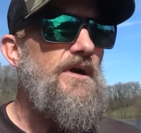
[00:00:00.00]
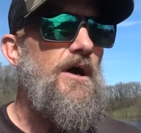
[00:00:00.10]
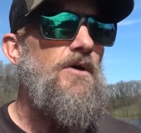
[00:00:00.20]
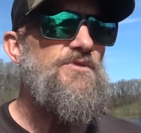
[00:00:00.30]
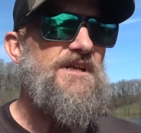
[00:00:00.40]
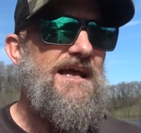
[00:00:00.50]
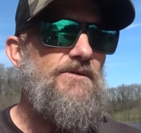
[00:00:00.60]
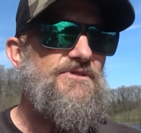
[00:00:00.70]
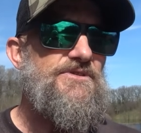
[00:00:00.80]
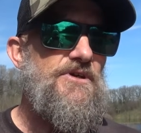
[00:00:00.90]
I was
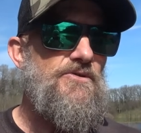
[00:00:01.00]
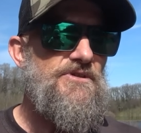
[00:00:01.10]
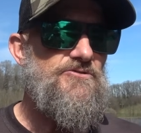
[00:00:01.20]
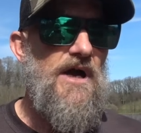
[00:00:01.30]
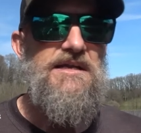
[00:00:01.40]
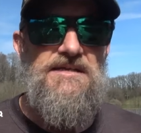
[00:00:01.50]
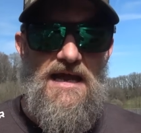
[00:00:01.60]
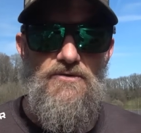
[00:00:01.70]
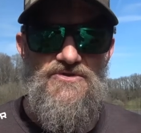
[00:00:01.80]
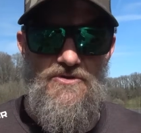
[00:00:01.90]
allowed to do the drain
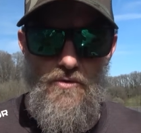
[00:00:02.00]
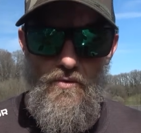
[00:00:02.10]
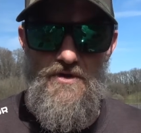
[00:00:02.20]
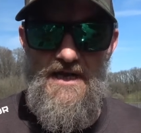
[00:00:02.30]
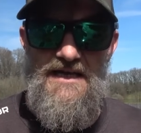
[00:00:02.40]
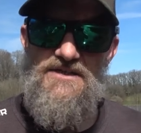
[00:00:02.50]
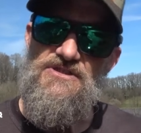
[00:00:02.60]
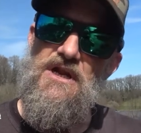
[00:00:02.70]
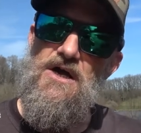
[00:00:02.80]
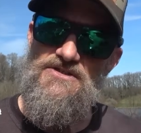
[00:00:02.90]
downs on all the lakes
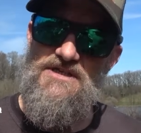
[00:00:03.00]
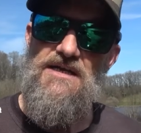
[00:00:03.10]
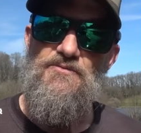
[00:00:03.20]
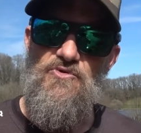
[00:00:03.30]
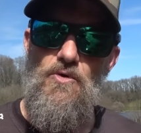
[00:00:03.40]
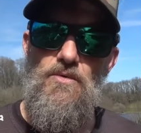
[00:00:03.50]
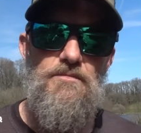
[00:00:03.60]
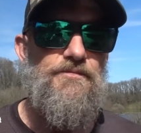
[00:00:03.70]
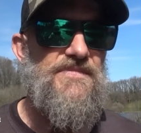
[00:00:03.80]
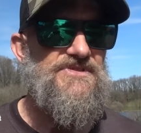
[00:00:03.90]
last April.
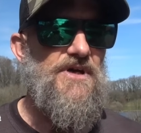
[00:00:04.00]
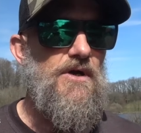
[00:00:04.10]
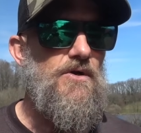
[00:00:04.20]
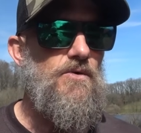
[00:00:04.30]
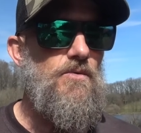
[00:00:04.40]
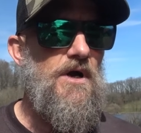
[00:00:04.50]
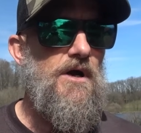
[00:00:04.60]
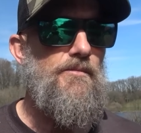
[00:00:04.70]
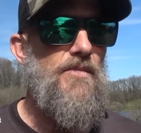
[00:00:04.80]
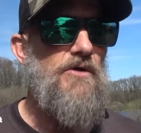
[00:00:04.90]
So
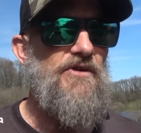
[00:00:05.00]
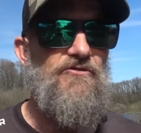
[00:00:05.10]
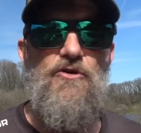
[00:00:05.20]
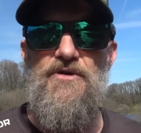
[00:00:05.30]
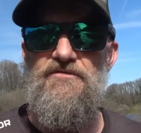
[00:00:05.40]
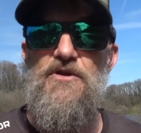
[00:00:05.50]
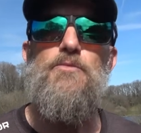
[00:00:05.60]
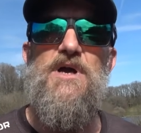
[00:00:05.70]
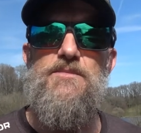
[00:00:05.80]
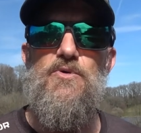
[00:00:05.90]
I recruited a few
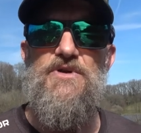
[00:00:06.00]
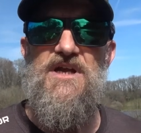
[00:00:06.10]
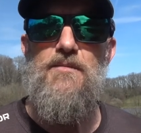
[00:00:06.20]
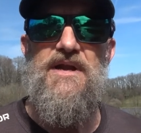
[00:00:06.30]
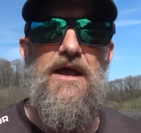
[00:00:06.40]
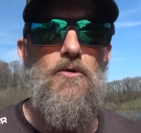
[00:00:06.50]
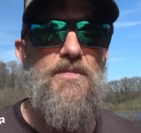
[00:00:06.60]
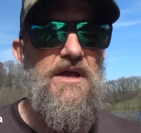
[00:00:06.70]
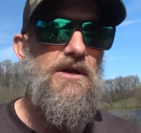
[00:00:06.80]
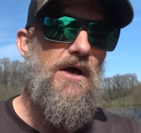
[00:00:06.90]
people to come and help
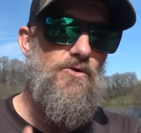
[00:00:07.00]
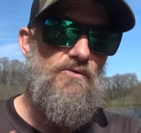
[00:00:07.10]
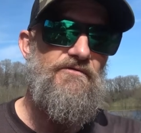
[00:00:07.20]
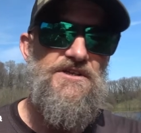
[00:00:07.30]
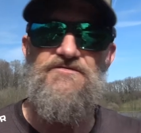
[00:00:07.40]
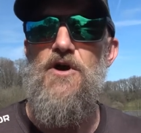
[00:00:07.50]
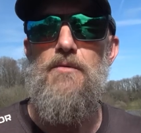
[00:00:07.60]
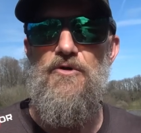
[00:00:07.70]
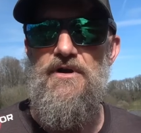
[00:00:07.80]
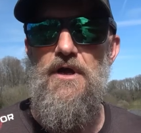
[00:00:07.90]
me. A local fish
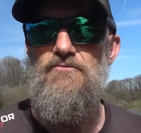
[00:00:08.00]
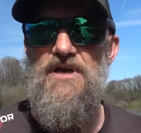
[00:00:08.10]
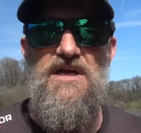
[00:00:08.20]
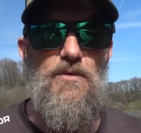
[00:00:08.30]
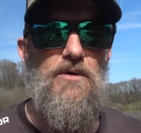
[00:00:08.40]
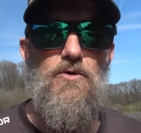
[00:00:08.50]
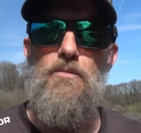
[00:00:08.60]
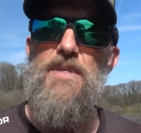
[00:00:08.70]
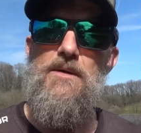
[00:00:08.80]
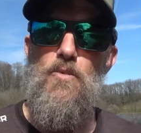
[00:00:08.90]
farmer I know really well
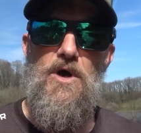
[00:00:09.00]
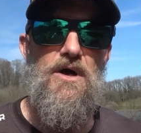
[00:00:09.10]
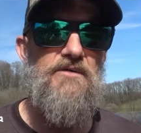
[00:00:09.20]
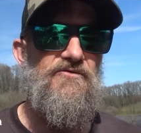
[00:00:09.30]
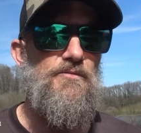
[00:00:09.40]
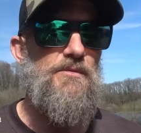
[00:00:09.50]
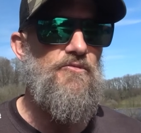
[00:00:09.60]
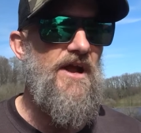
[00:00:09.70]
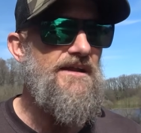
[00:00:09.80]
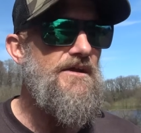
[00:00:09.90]
called Benoit from the
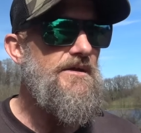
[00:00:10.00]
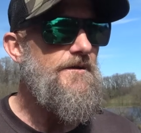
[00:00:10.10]
Bren.